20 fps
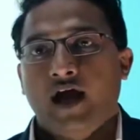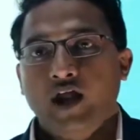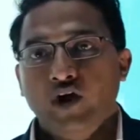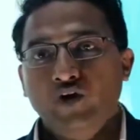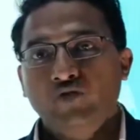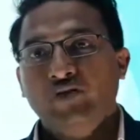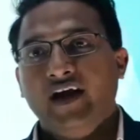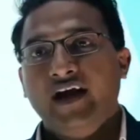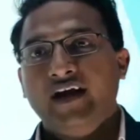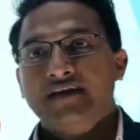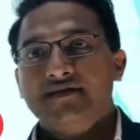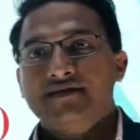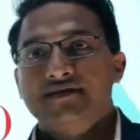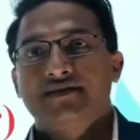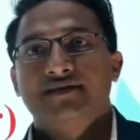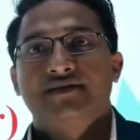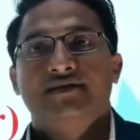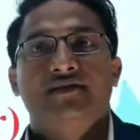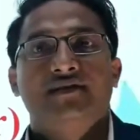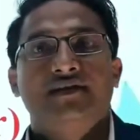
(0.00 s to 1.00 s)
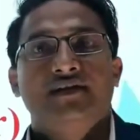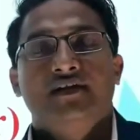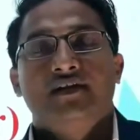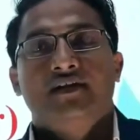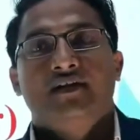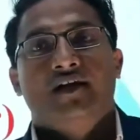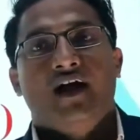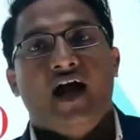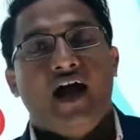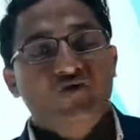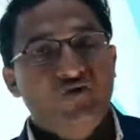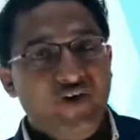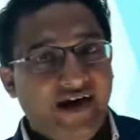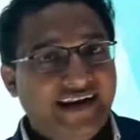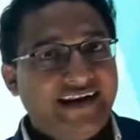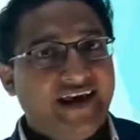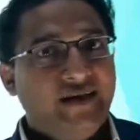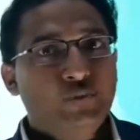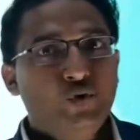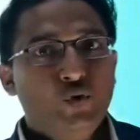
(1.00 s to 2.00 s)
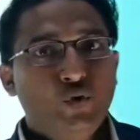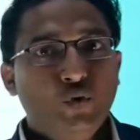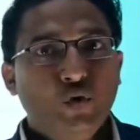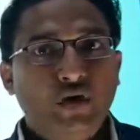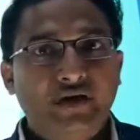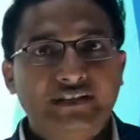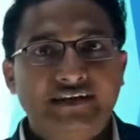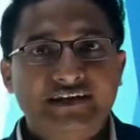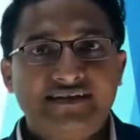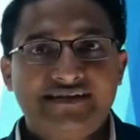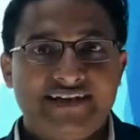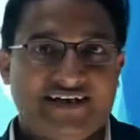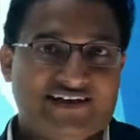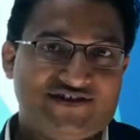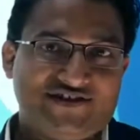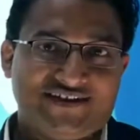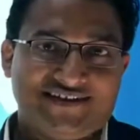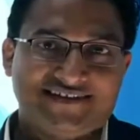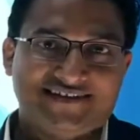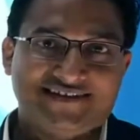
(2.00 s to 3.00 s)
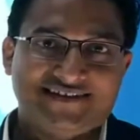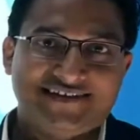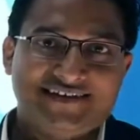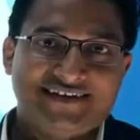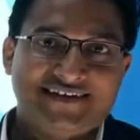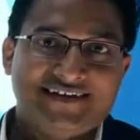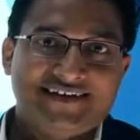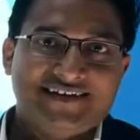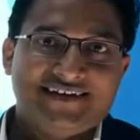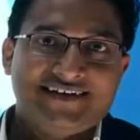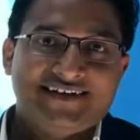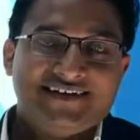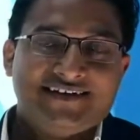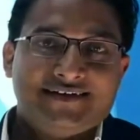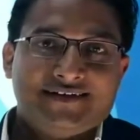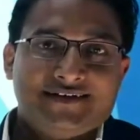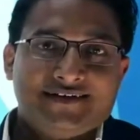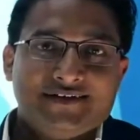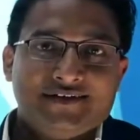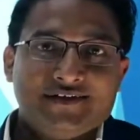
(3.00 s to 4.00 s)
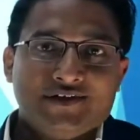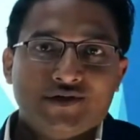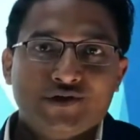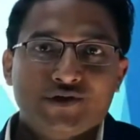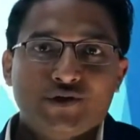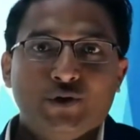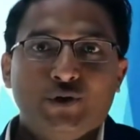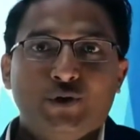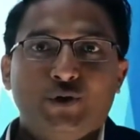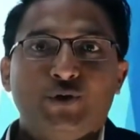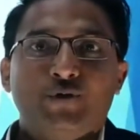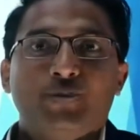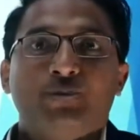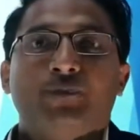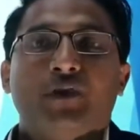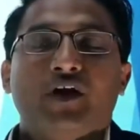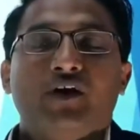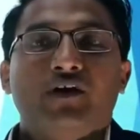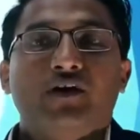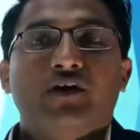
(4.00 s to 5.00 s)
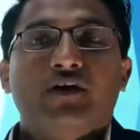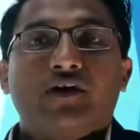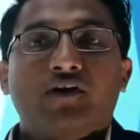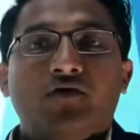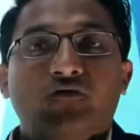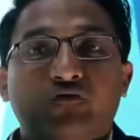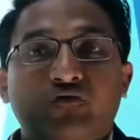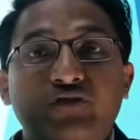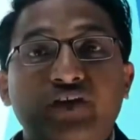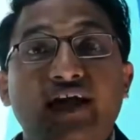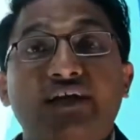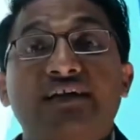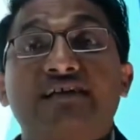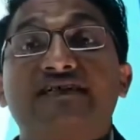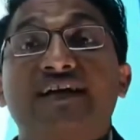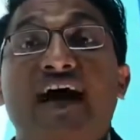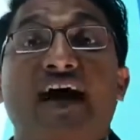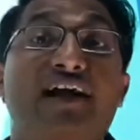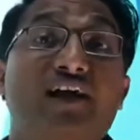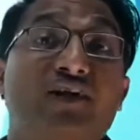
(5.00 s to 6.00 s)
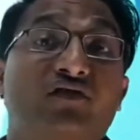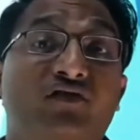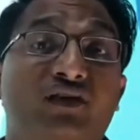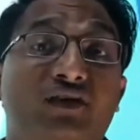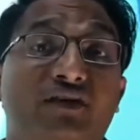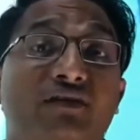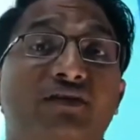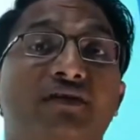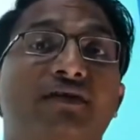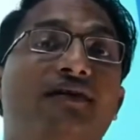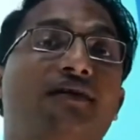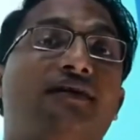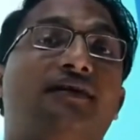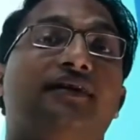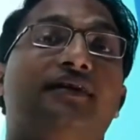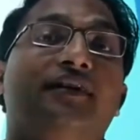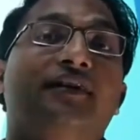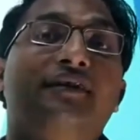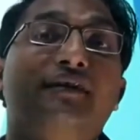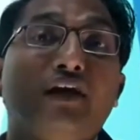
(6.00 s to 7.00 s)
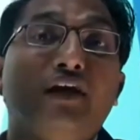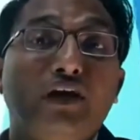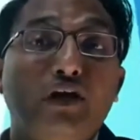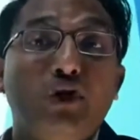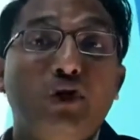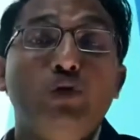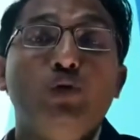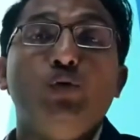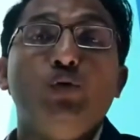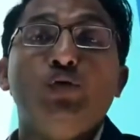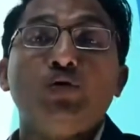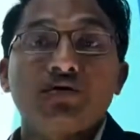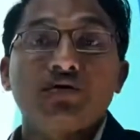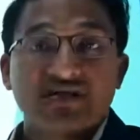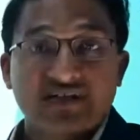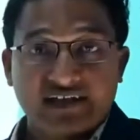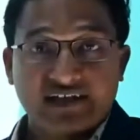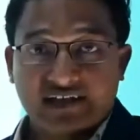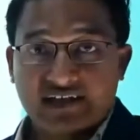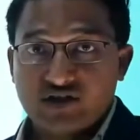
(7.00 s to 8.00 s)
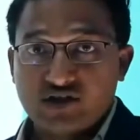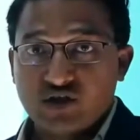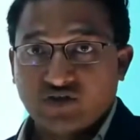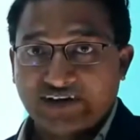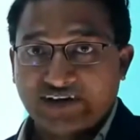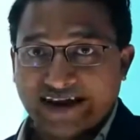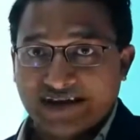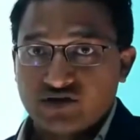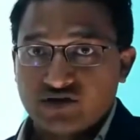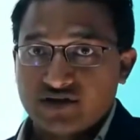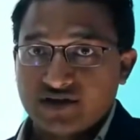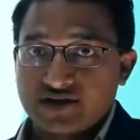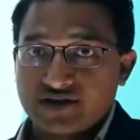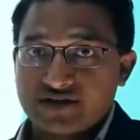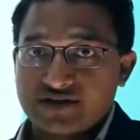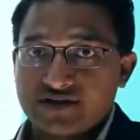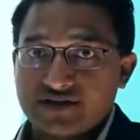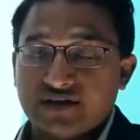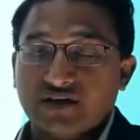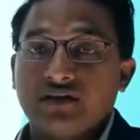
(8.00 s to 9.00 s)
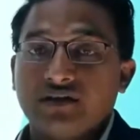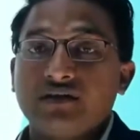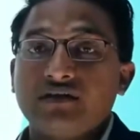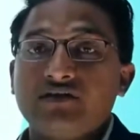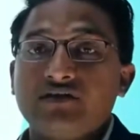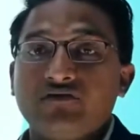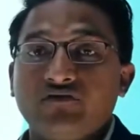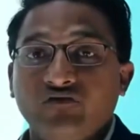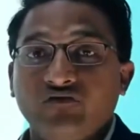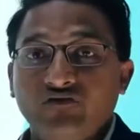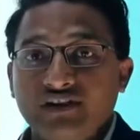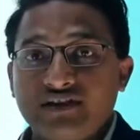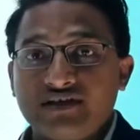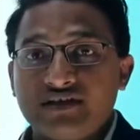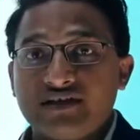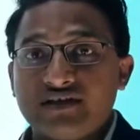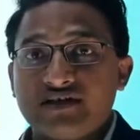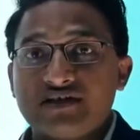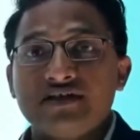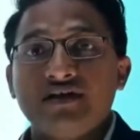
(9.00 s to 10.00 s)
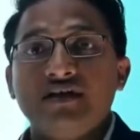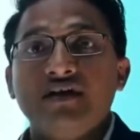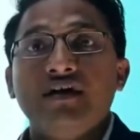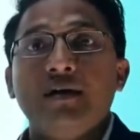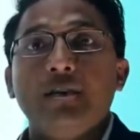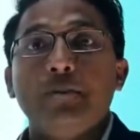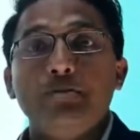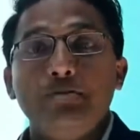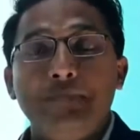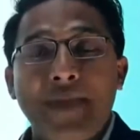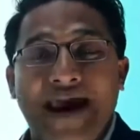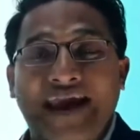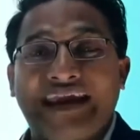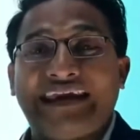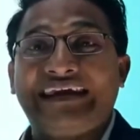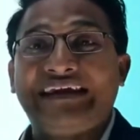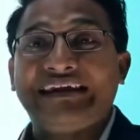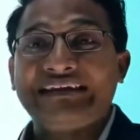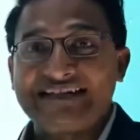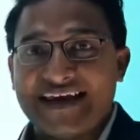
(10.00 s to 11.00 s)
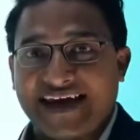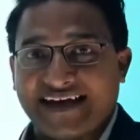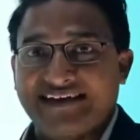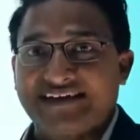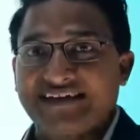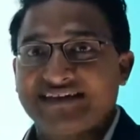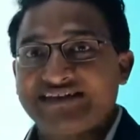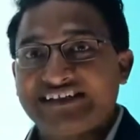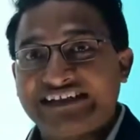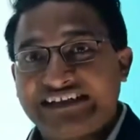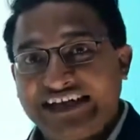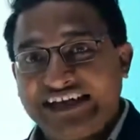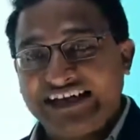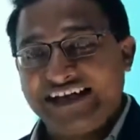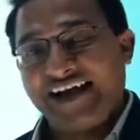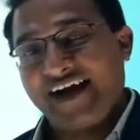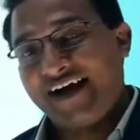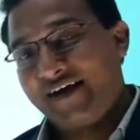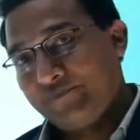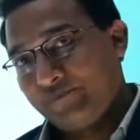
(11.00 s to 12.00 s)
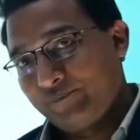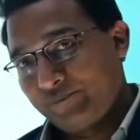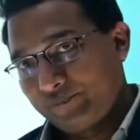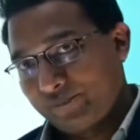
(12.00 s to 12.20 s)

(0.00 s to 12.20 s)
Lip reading: Hello friends, I welcome you in this session. So we are starting with the new series of lectures which is banking sector in India.